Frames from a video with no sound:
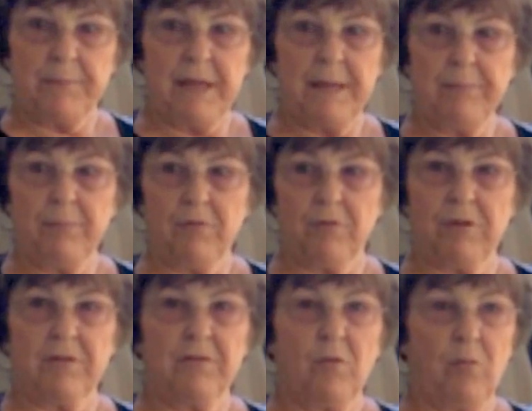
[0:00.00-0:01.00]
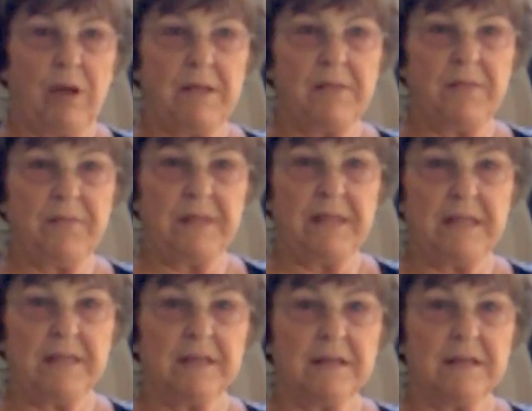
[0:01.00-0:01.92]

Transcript: of paper the way that the